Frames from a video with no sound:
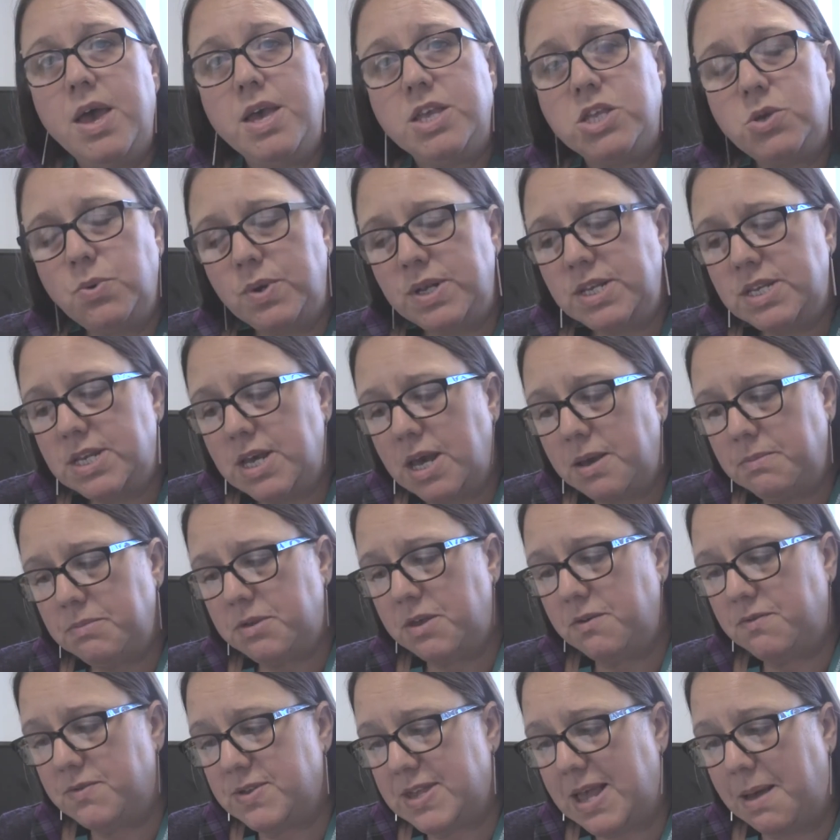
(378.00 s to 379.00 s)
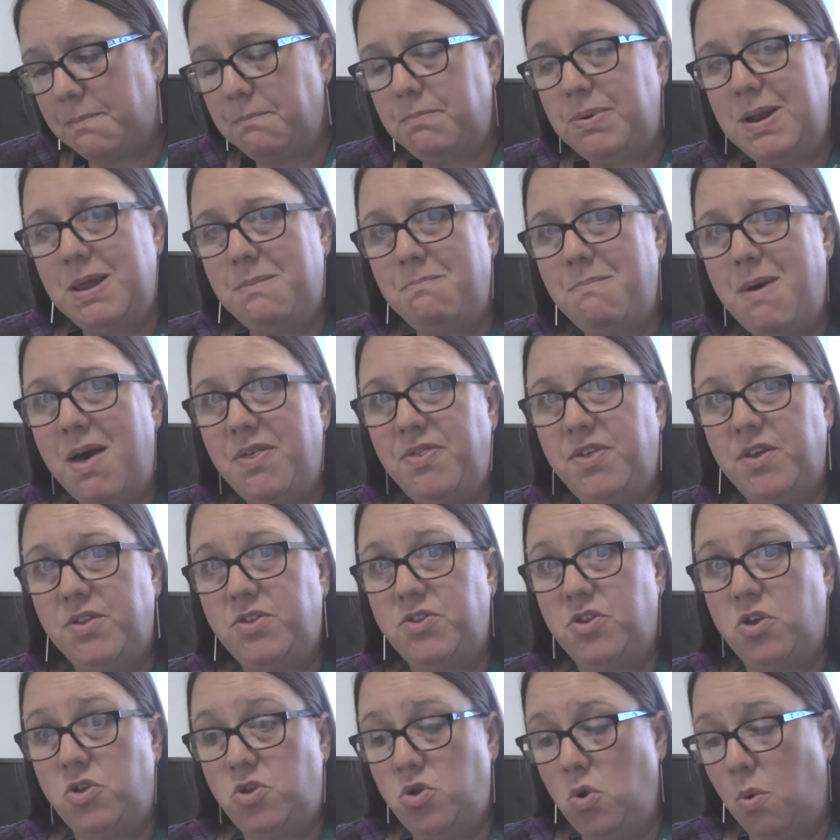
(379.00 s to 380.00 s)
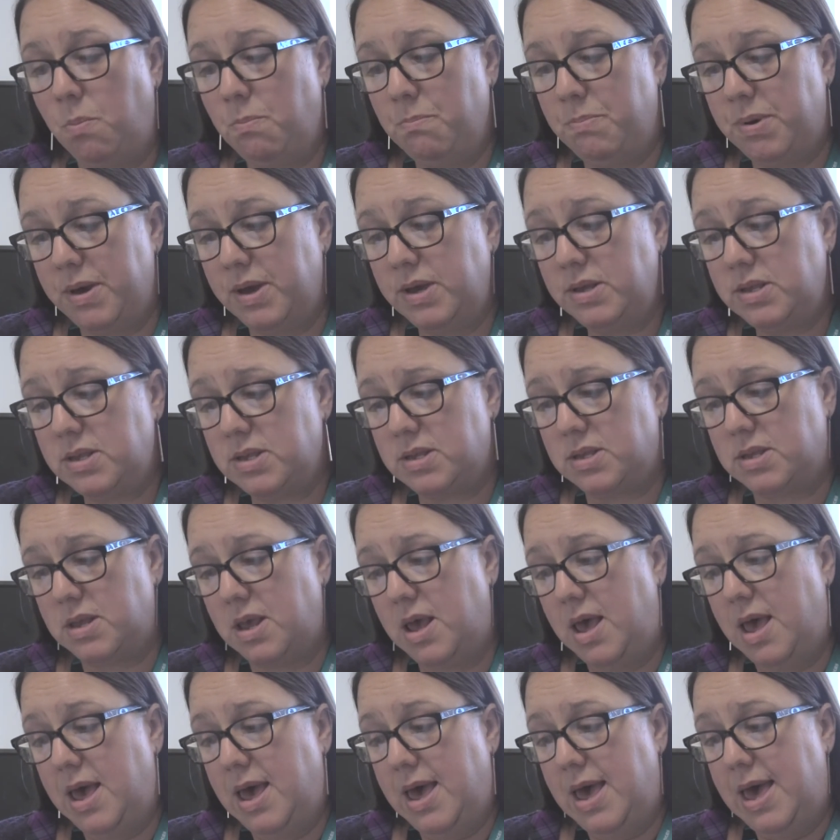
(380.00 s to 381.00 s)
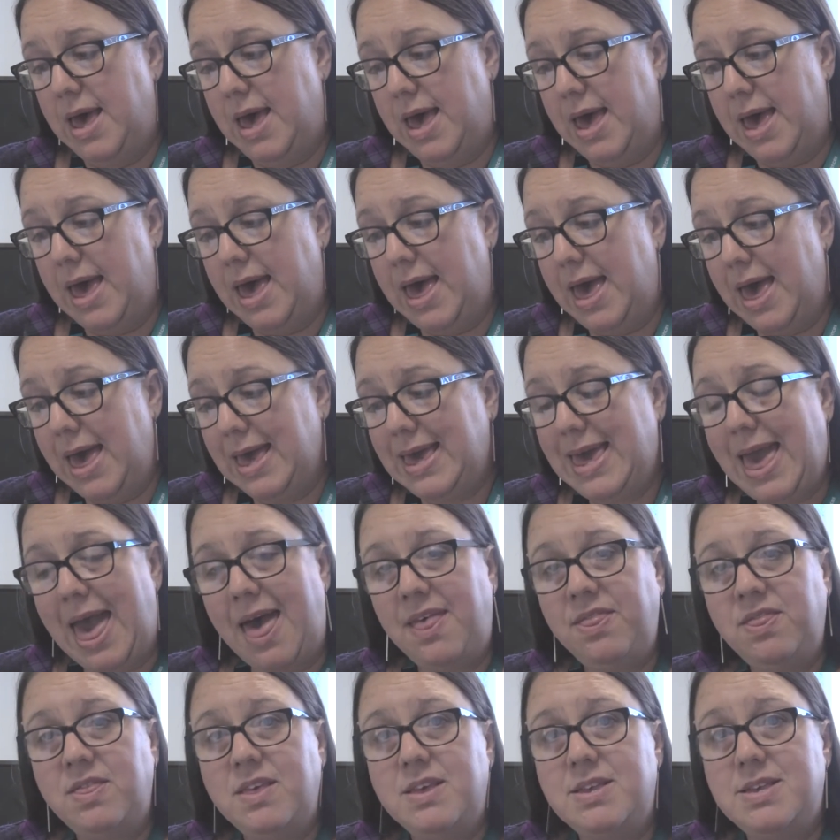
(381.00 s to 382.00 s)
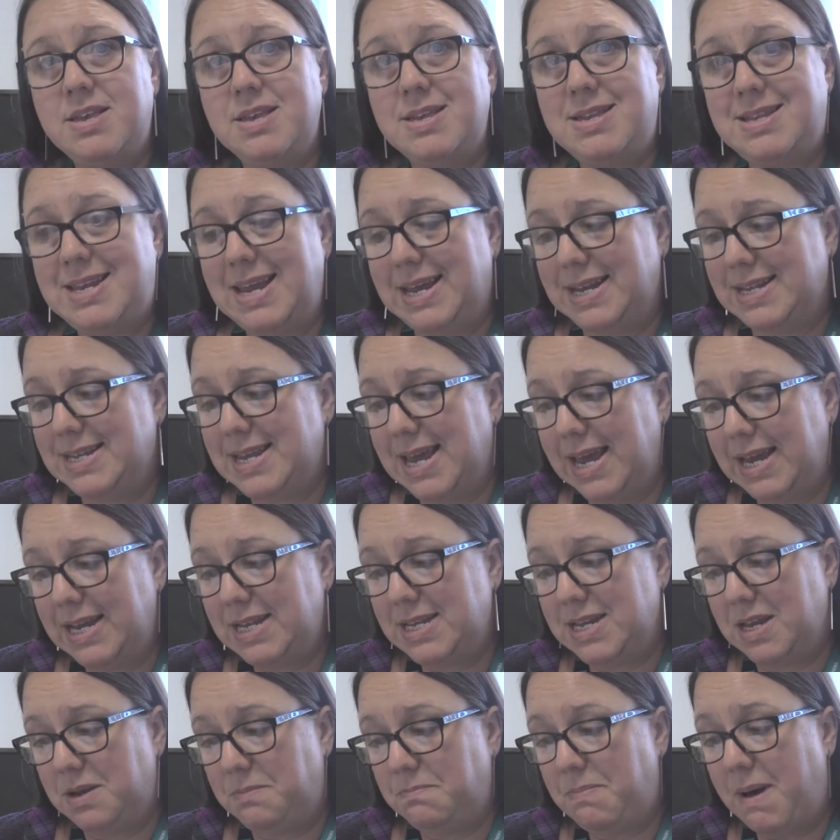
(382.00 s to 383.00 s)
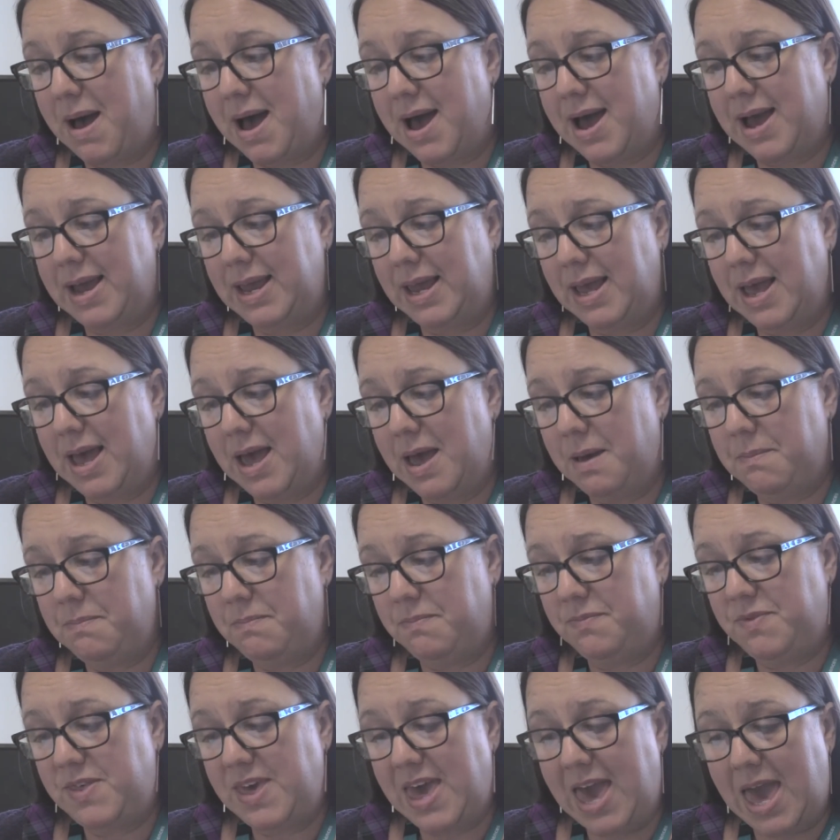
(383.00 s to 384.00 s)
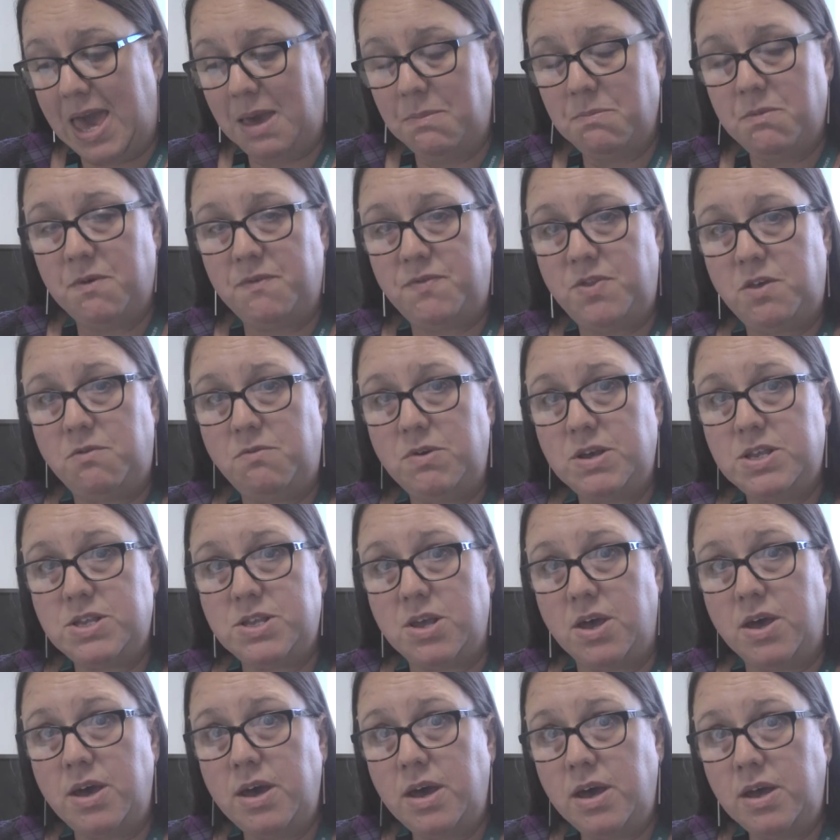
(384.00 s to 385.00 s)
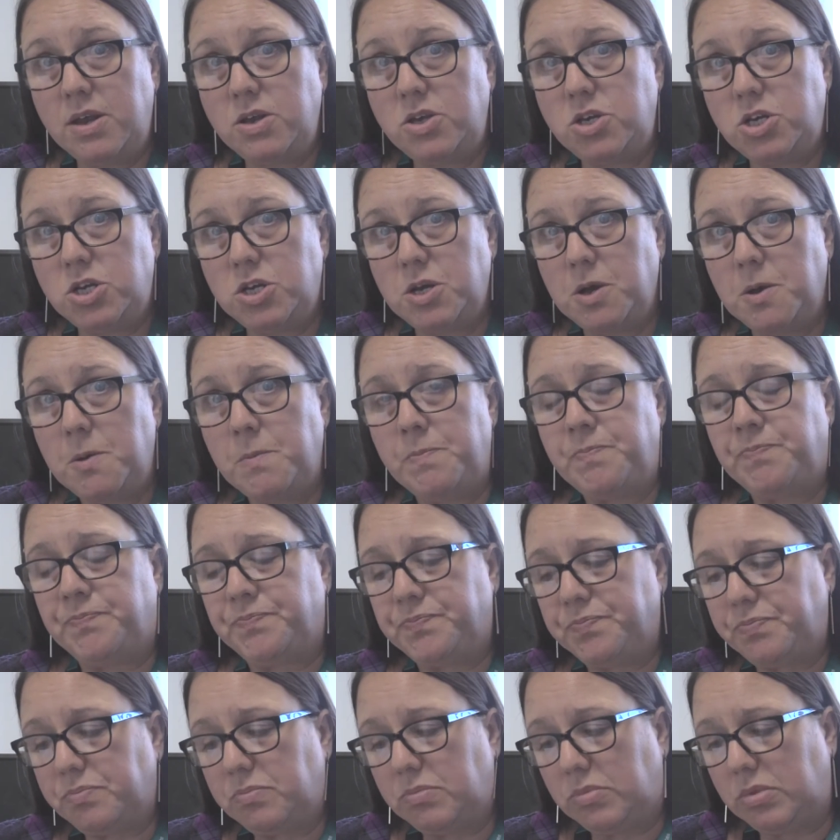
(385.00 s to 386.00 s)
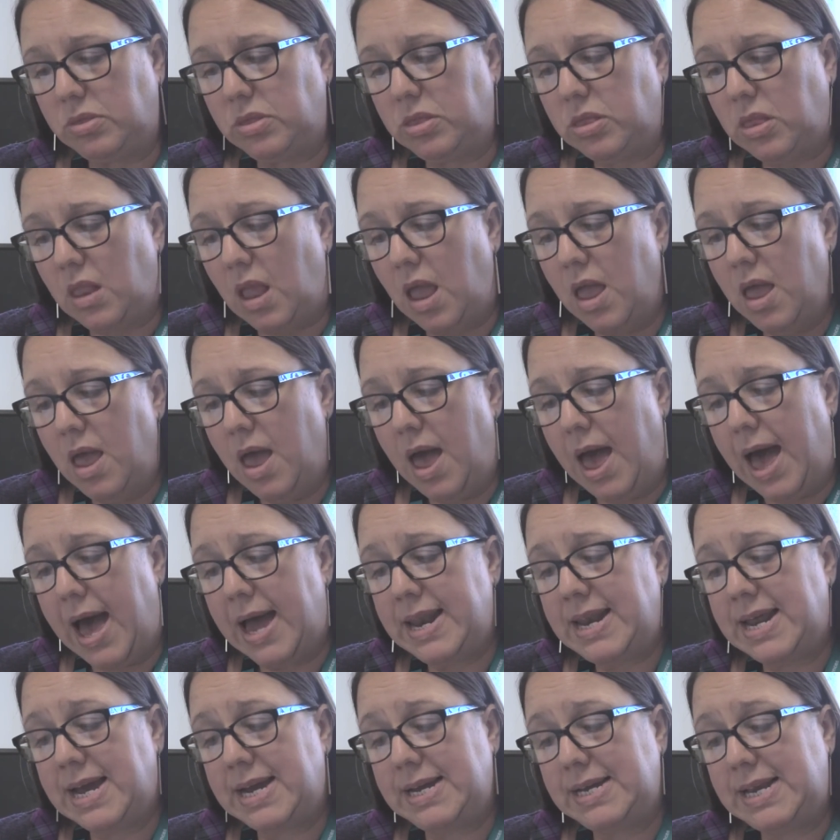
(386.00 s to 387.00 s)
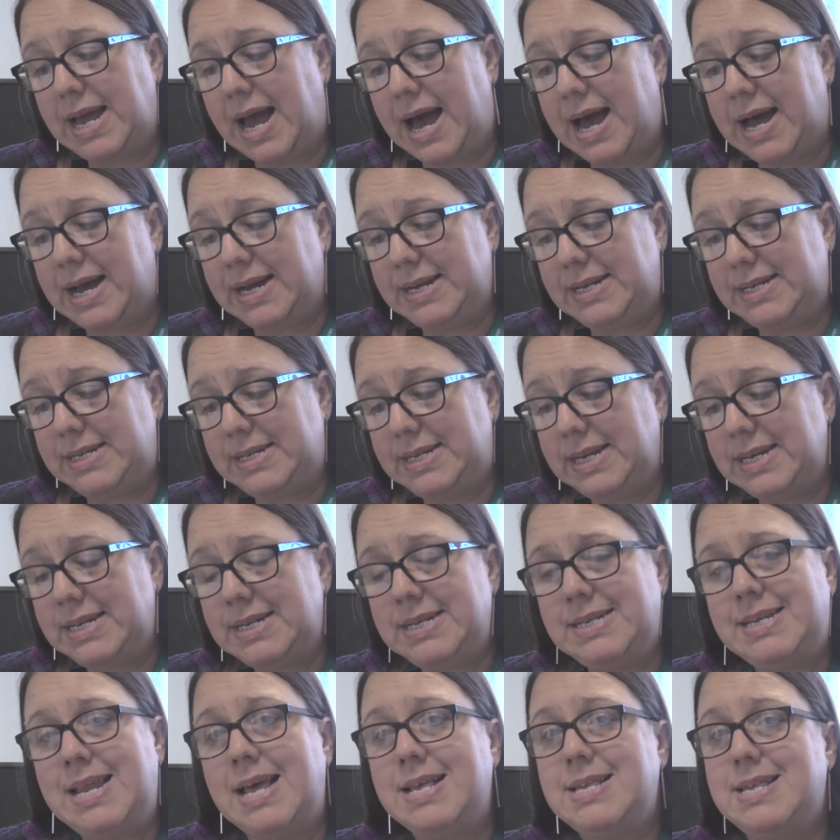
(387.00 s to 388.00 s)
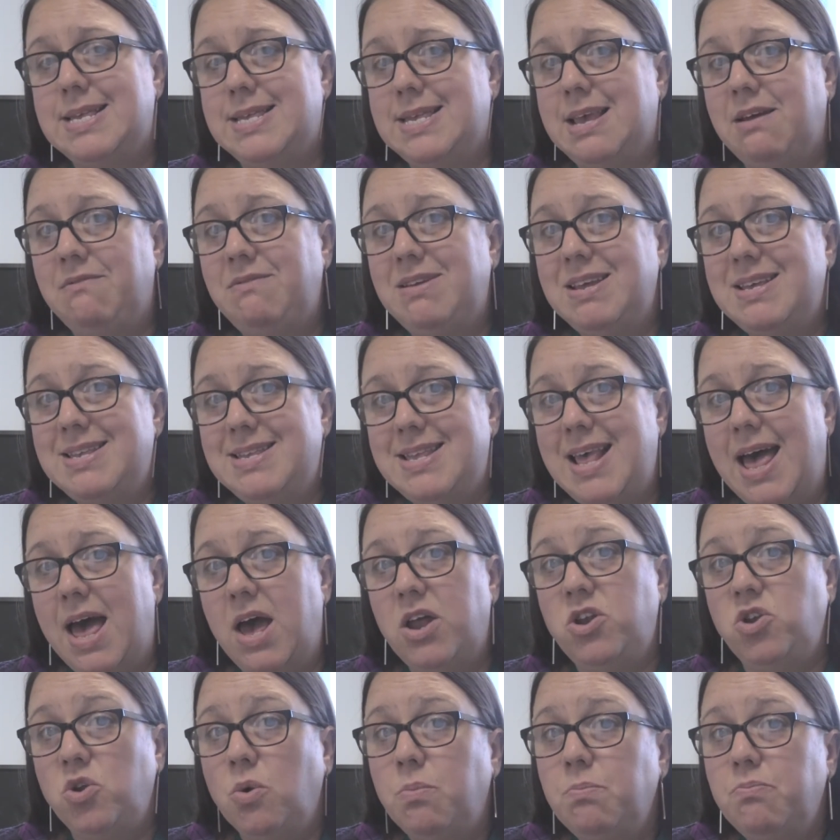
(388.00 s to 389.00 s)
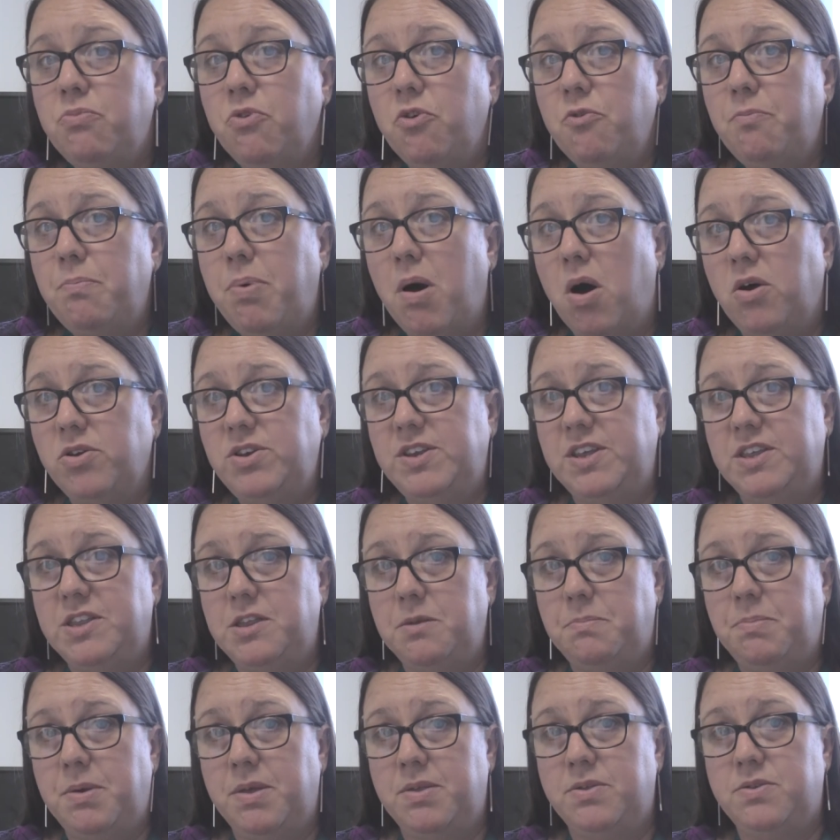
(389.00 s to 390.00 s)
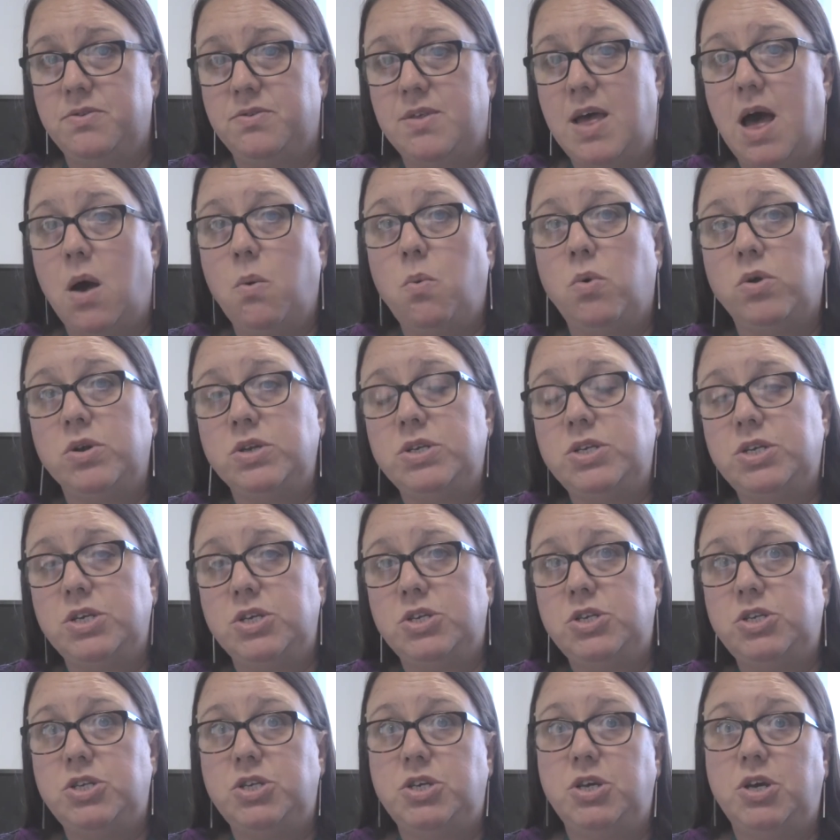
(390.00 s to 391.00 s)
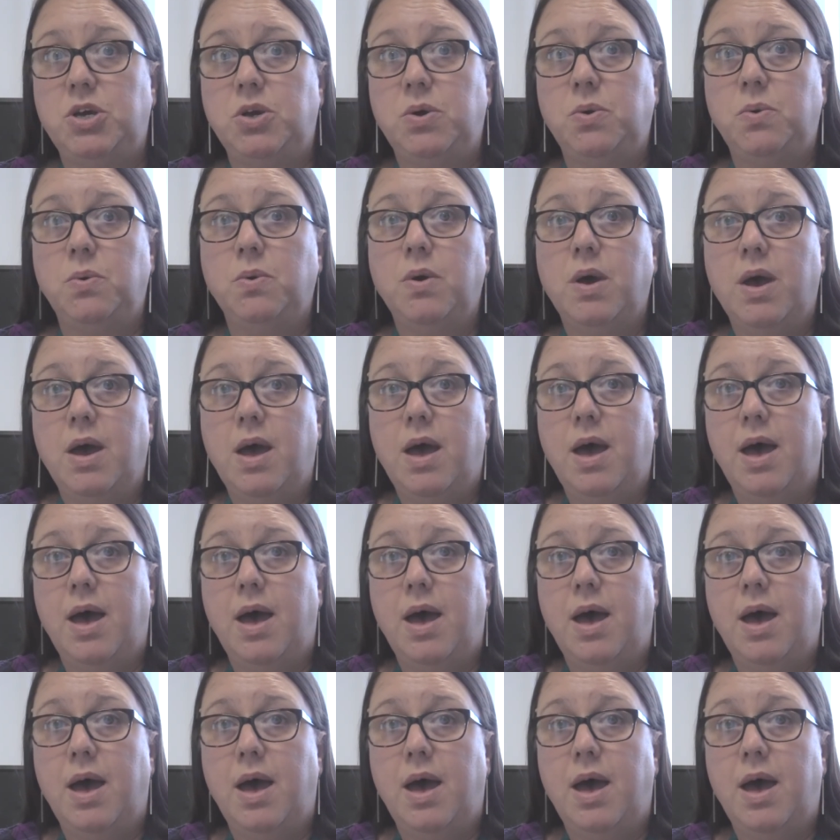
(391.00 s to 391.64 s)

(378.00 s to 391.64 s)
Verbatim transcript: So, in terms of sampling methods and numbers, Again, this is dictated by um, the aim of the research. And I, I didn't necessarily set a number of participants that I wanted to